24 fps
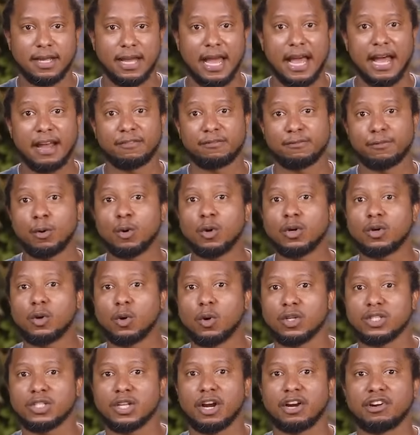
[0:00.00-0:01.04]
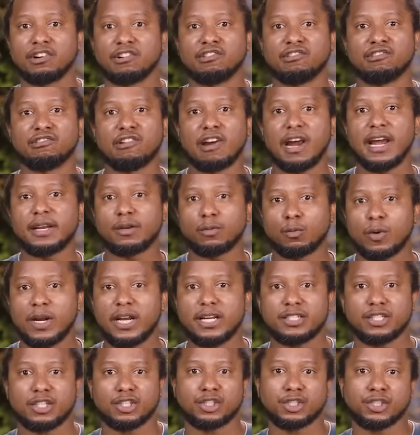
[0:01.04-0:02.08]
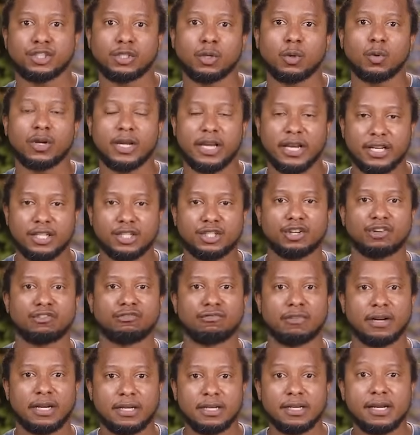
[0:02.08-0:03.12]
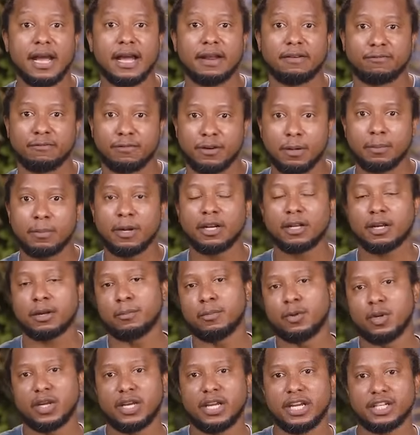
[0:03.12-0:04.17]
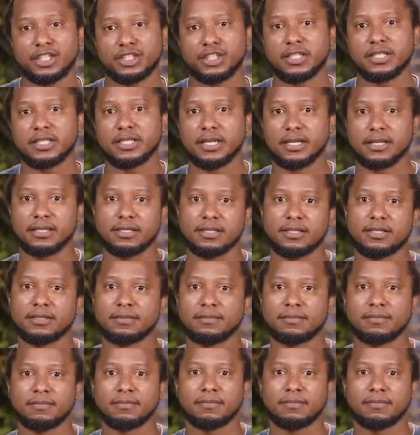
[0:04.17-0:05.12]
and phone calls are great ways to showcase your written and verbal communication skills.